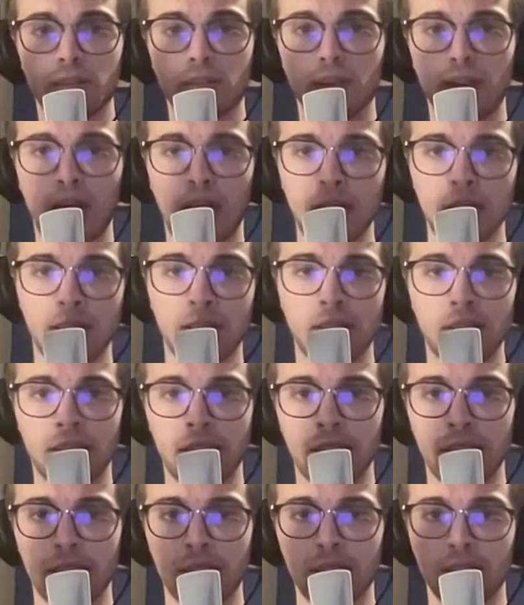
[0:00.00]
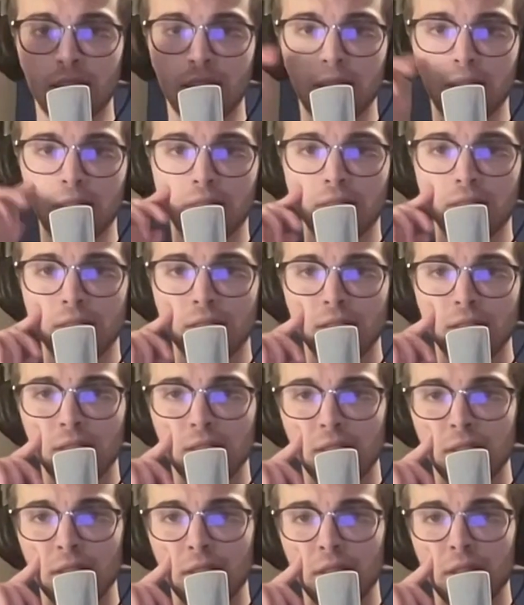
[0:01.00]
on they
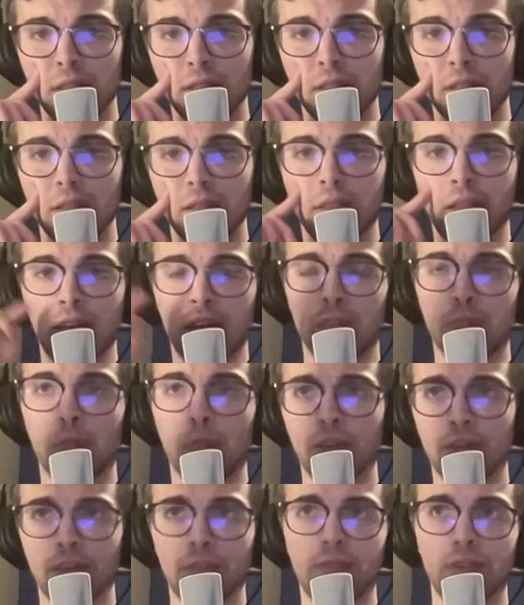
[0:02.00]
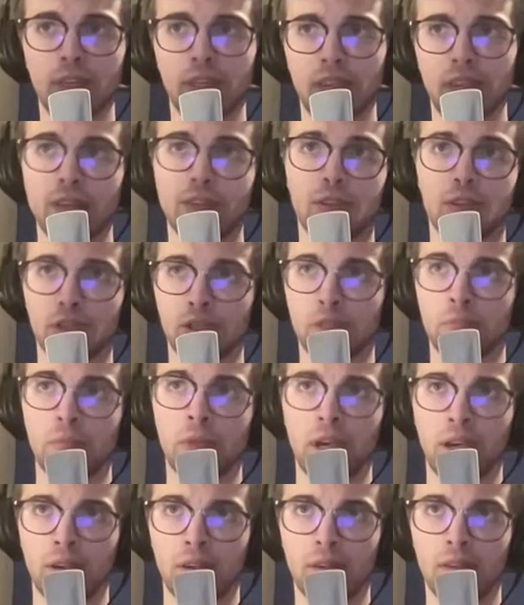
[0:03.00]
had a month of vacation in
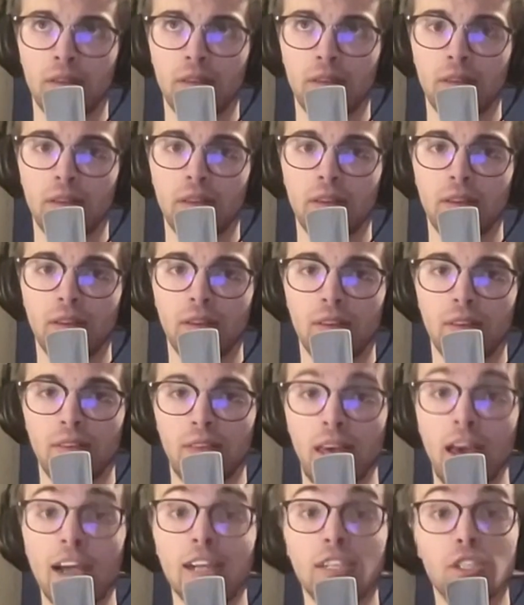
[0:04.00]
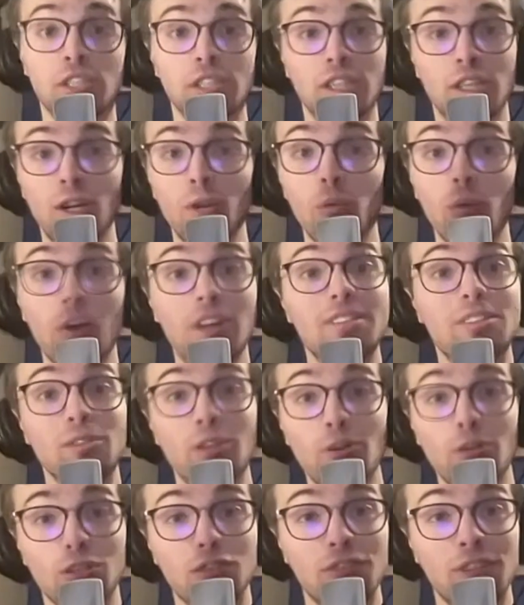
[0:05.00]
May. They actually, you know what? You
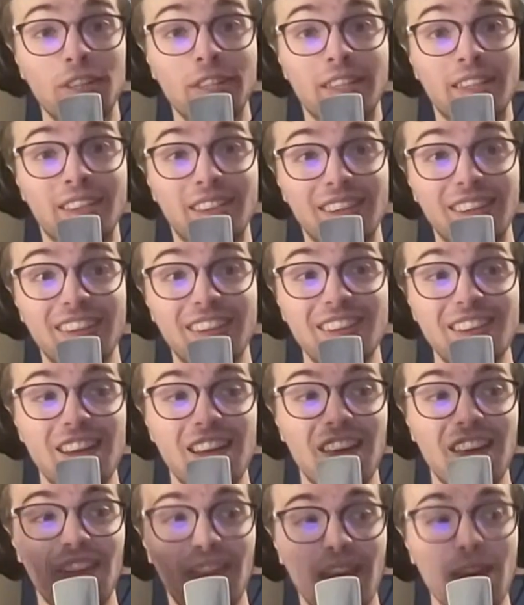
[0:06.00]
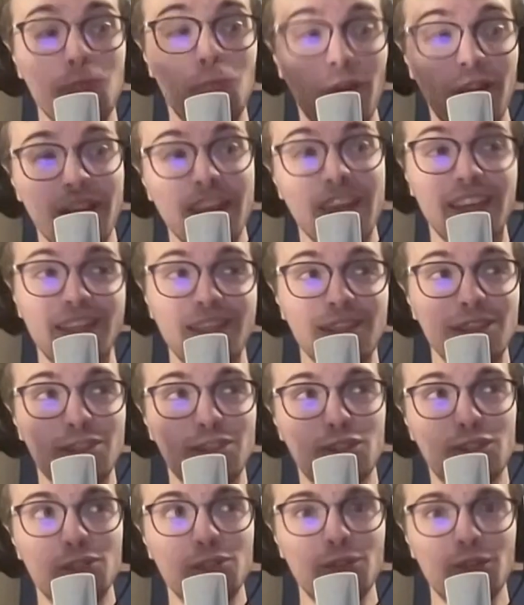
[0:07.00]
know what's funny? They went into the
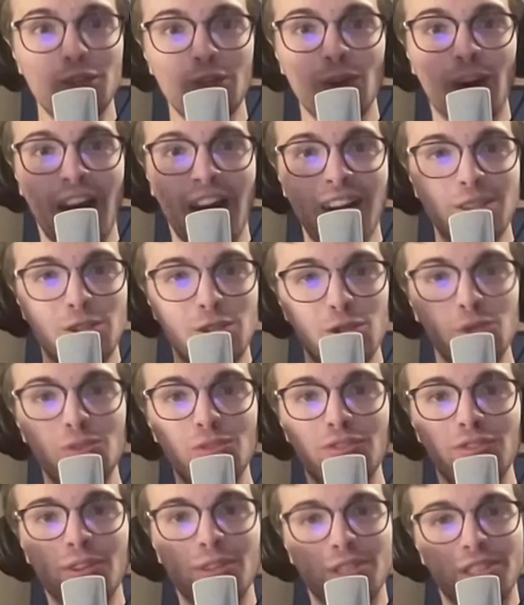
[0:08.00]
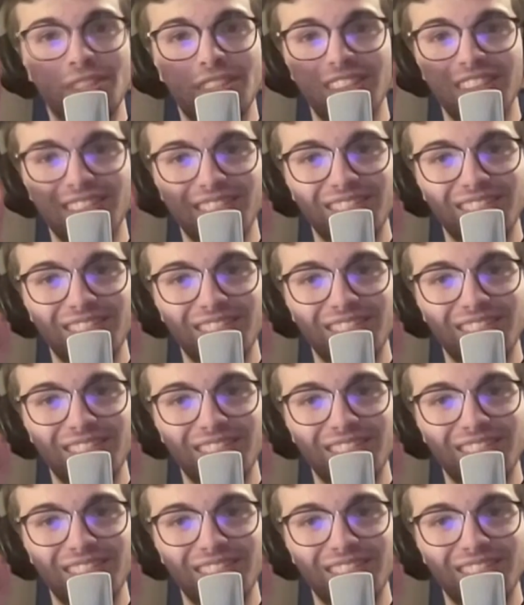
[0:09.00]
studio on June 1st